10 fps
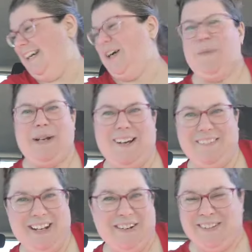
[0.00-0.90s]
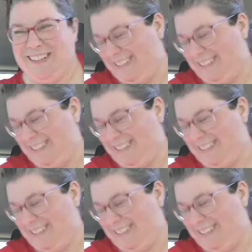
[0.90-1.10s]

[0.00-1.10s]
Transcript: Aren't we all, though?